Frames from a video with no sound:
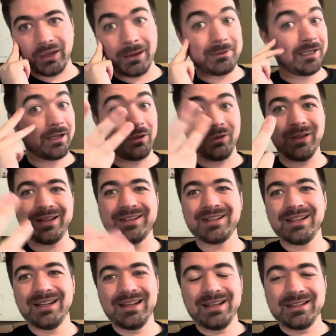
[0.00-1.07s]
I mean, how like,
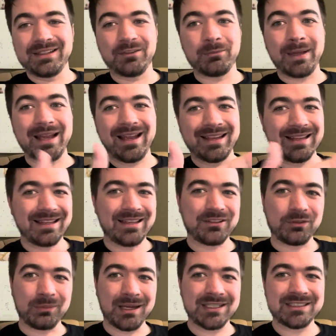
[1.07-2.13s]
give my hiatus
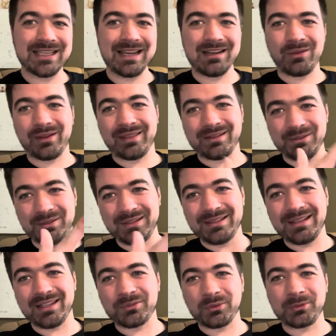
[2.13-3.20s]
from my channel, I think you can
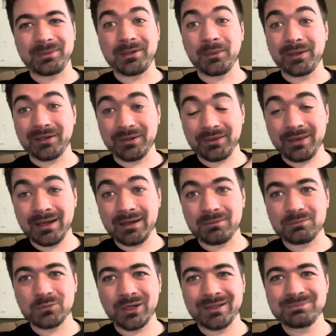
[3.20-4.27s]
guess what's been going on there,
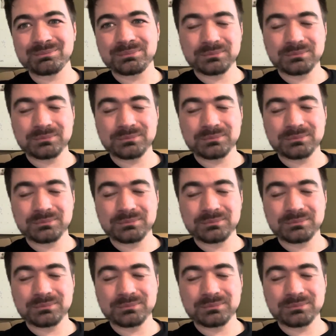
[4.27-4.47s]
right?